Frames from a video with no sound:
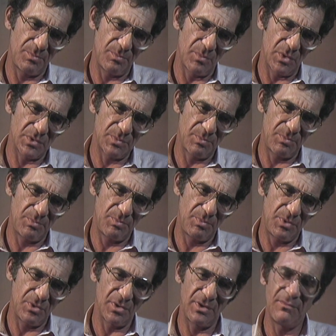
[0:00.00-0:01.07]
the most
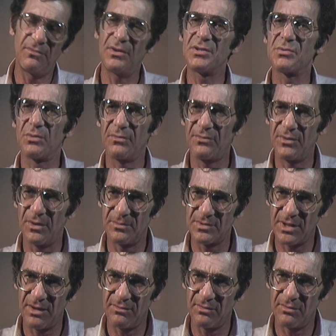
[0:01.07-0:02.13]
purely visual
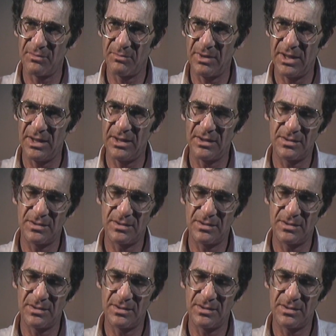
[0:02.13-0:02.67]
films I've ever made.